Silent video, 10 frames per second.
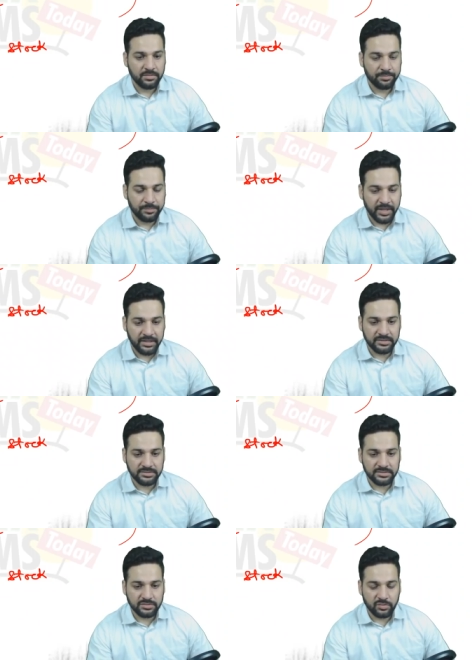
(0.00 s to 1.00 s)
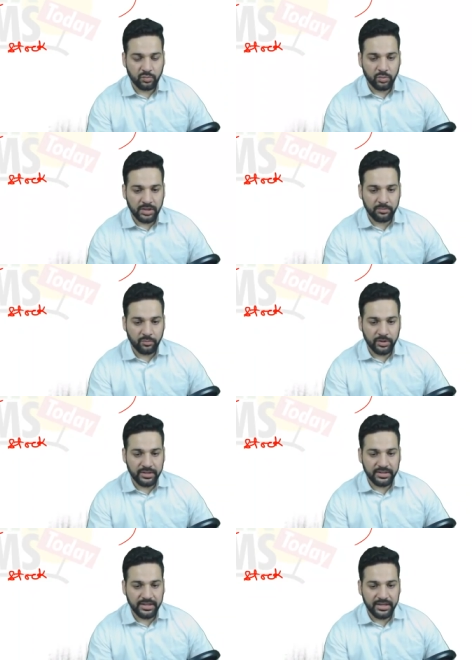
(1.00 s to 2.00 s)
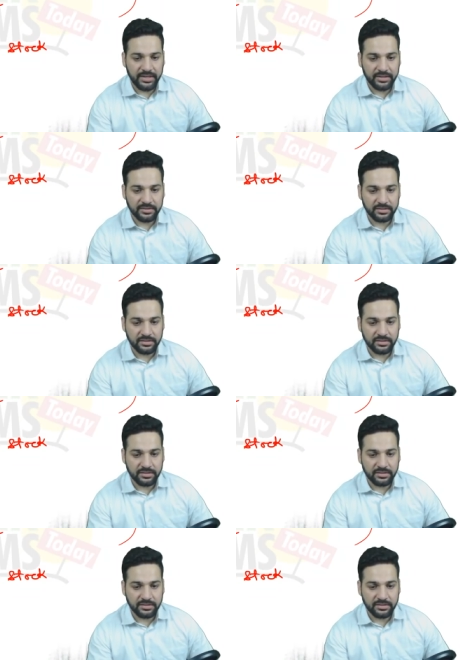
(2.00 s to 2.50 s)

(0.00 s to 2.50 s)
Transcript: minus 1.8